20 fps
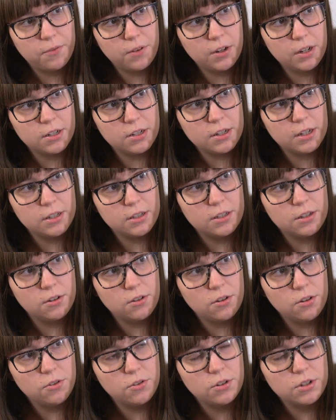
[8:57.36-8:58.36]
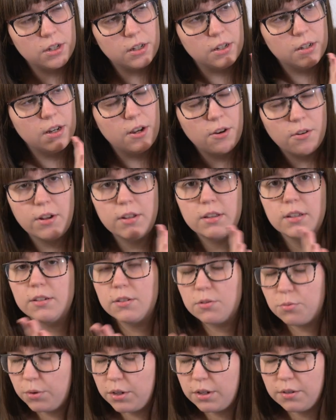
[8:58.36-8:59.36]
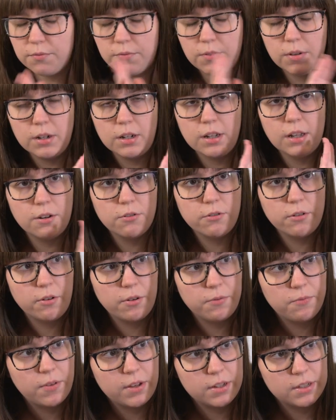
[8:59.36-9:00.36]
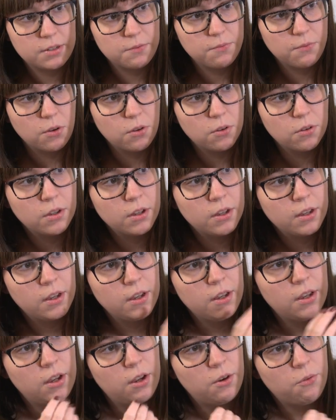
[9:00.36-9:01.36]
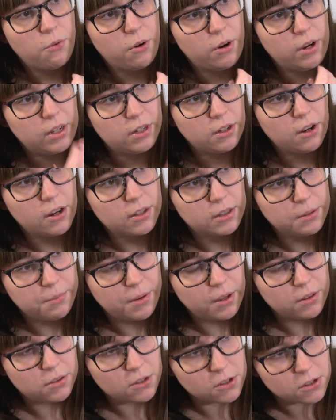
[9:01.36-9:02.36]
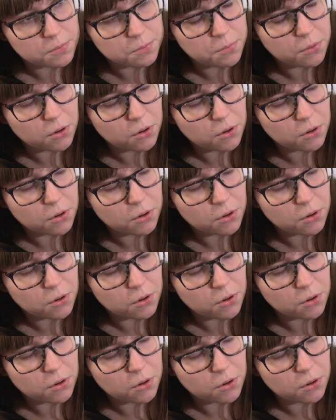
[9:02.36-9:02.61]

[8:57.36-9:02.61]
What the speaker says: Finnish institution there at the Sweden Finn Literary Festival, where he talked about this